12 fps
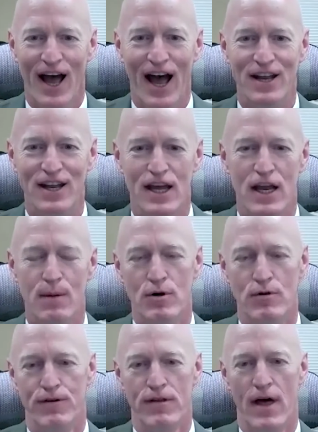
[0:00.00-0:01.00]
And the
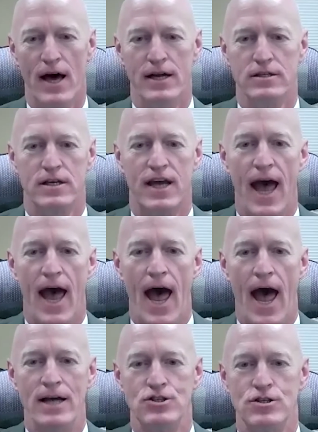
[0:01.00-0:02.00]
Hebrew for that is
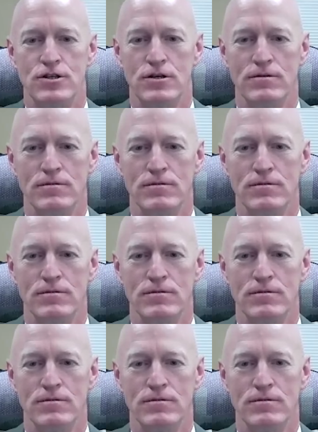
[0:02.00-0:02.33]
kash.